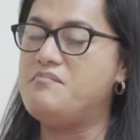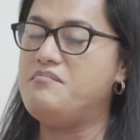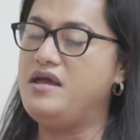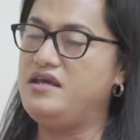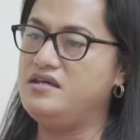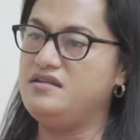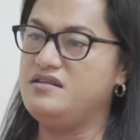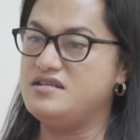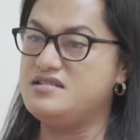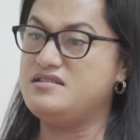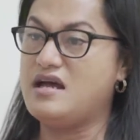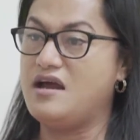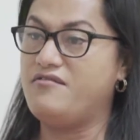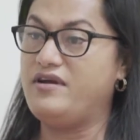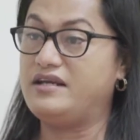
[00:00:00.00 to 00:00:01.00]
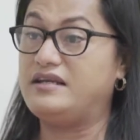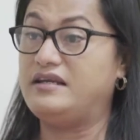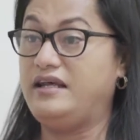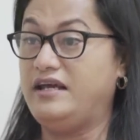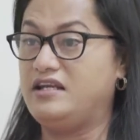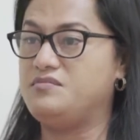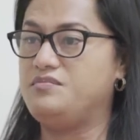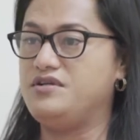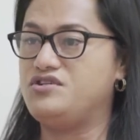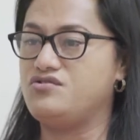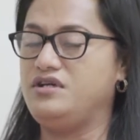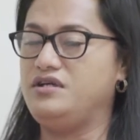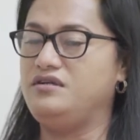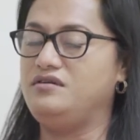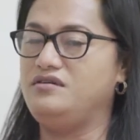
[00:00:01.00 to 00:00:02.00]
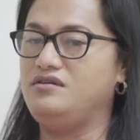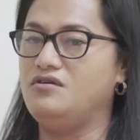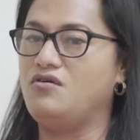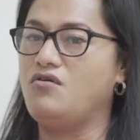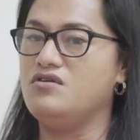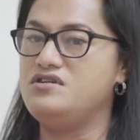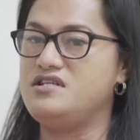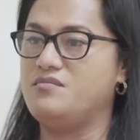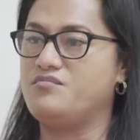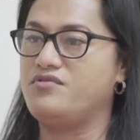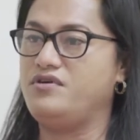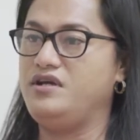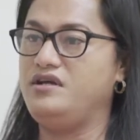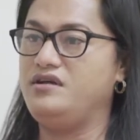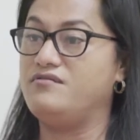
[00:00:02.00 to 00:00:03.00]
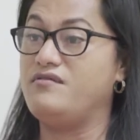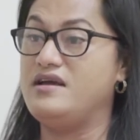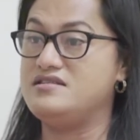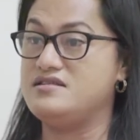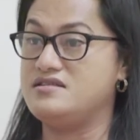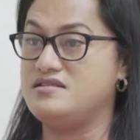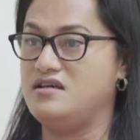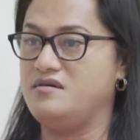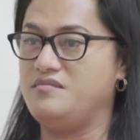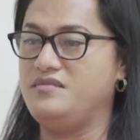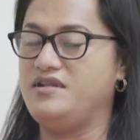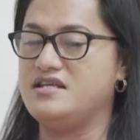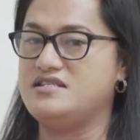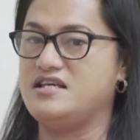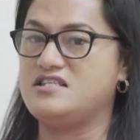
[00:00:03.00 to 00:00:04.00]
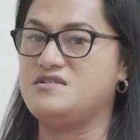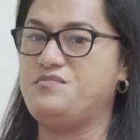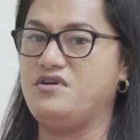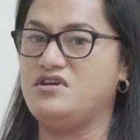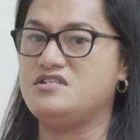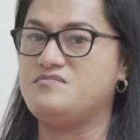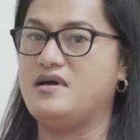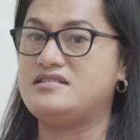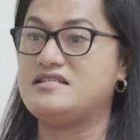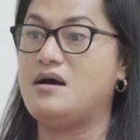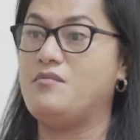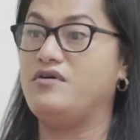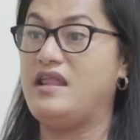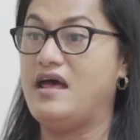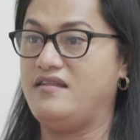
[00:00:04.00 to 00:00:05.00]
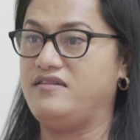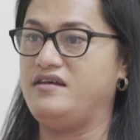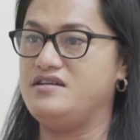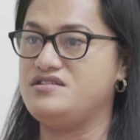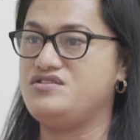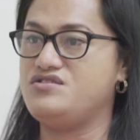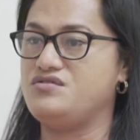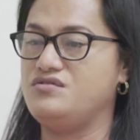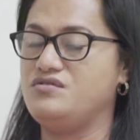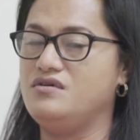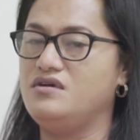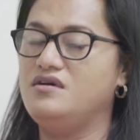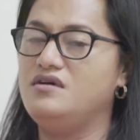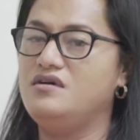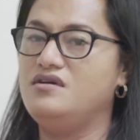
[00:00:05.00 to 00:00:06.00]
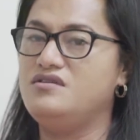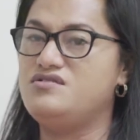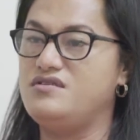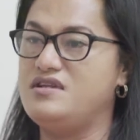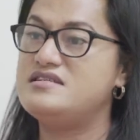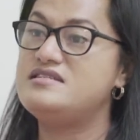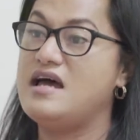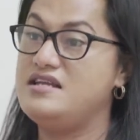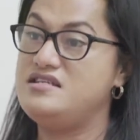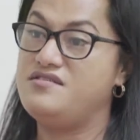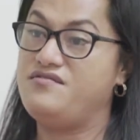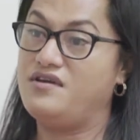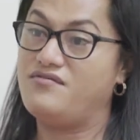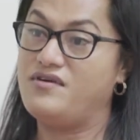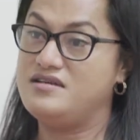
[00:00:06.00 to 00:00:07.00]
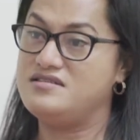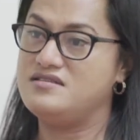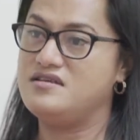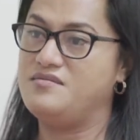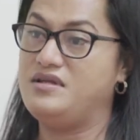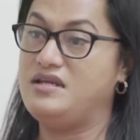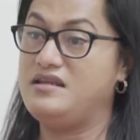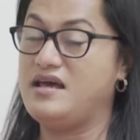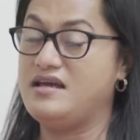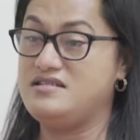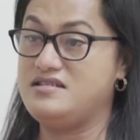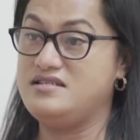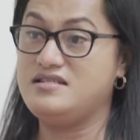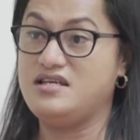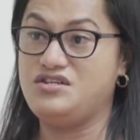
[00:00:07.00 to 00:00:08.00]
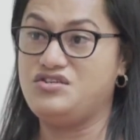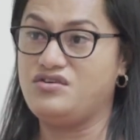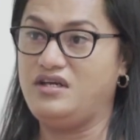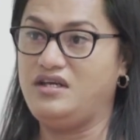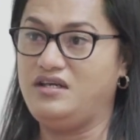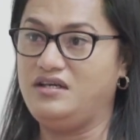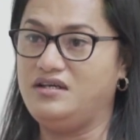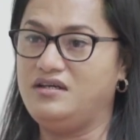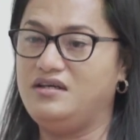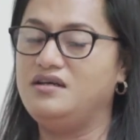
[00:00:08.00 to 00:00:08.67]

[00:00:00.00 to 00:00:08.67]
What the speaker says: I'm making this direct link between contemporary racism that's experienced by Samoan athletes to the scientific racism in the 19th century.